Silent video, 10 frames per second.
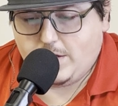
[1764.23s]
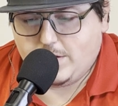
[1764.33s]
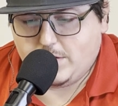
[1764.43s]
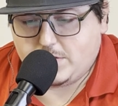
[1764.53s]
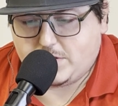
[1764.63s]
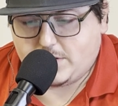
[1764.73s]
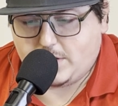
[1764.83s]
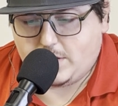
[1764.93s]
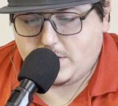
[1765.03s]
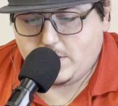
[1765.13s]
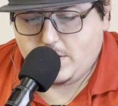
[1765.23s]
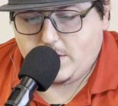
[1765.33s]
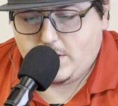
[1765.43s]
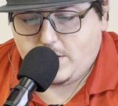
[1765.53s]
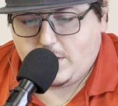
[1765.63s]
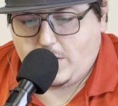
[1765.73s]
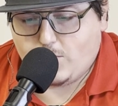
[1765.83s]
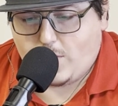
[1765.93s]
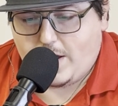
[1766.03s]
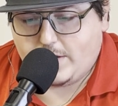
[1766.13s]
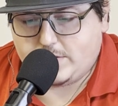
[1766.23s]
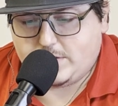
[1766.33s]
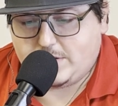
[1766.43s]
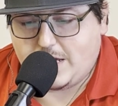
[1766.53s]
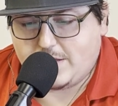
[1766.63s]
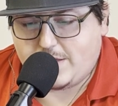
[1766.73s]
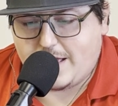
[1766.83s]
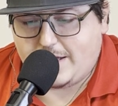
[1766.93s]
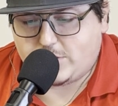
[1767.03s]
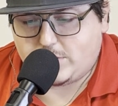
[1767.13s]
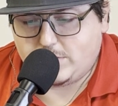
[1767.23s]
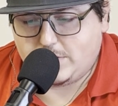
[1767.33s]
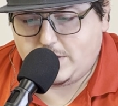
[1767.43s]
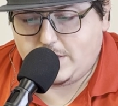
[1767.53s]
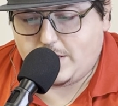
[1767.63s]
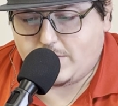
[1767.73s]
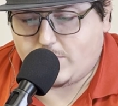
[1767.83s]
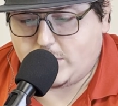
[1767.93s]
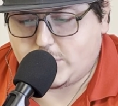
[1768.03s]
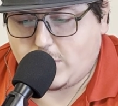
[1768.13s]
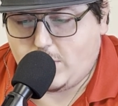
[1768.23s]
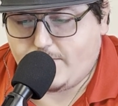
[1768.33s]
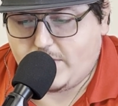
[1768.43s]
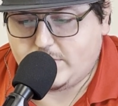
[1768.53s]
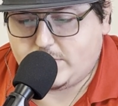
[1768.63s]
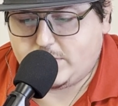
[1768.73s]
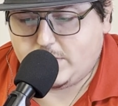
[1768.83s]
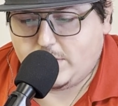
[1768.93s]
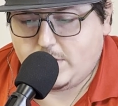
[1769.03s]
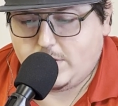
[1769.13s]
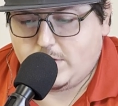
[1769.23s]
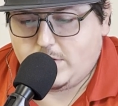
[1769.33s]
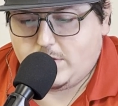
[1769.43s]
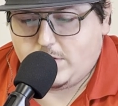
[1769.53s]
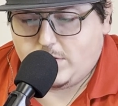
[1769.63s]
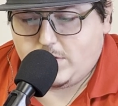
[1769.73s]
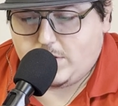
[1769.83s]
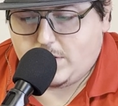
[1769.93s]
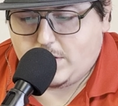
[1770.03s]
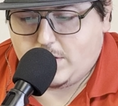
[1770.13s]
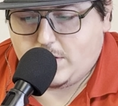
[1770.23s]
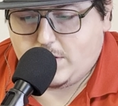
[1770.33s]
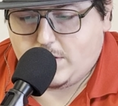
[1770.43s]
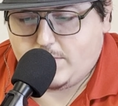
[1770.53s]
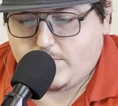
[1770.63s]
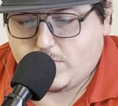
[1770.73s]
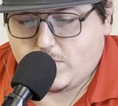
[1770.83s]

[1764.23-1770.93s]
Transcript: let's see, he ranked 10th nationally in rushing offense. Let's